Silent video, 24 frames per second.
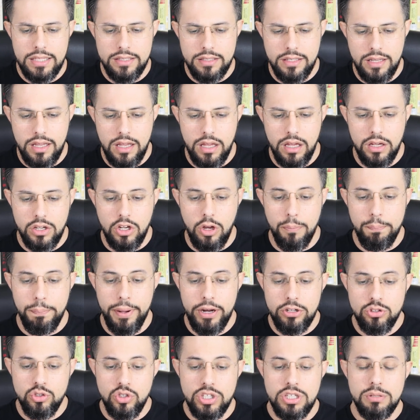
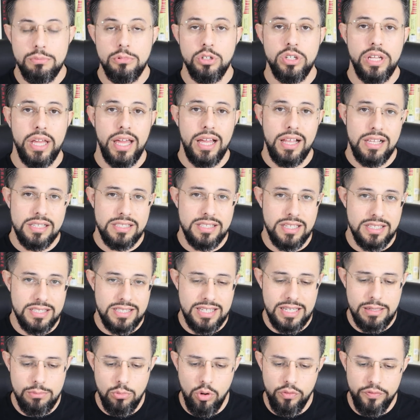to
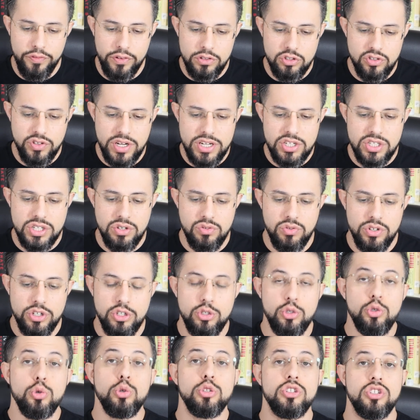hemodialysis, hemofiltration
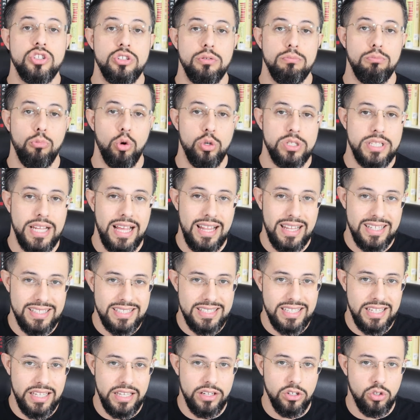reduced
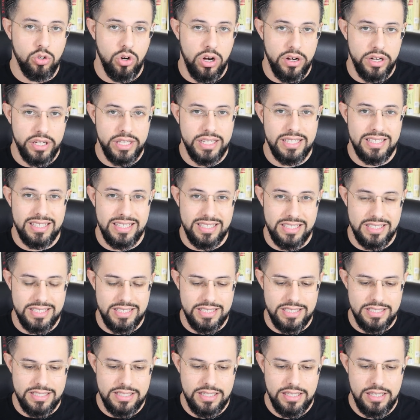mortality in chronic kidney
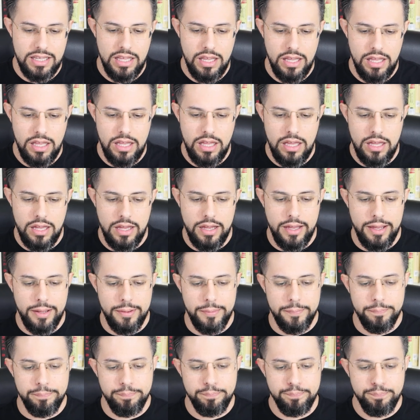disease.
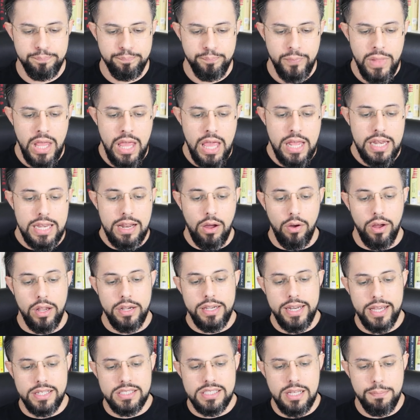Now,
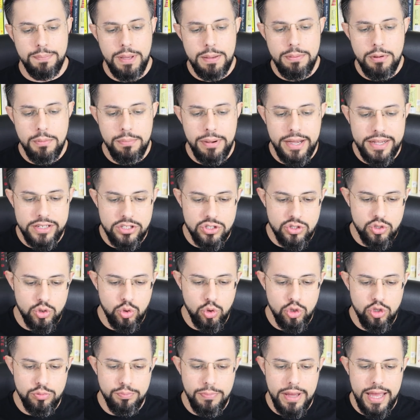next, a paper by
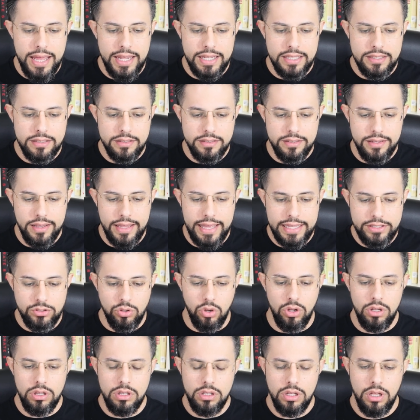Sudmand et
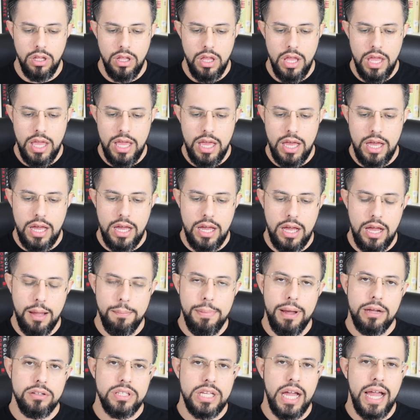al.
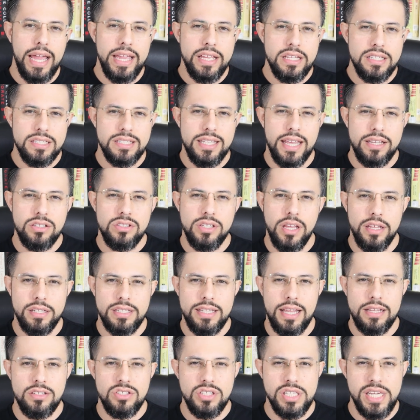About high
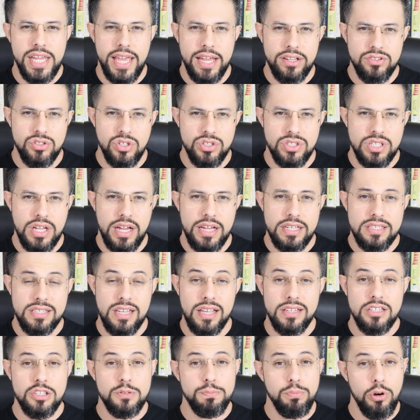intensity exercise
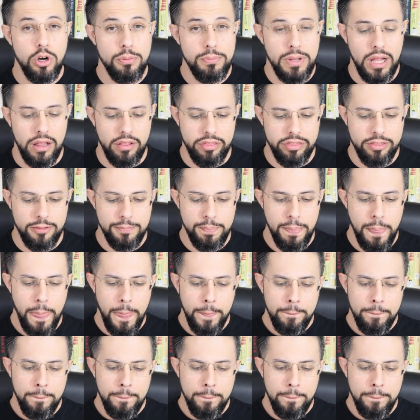and sperm health.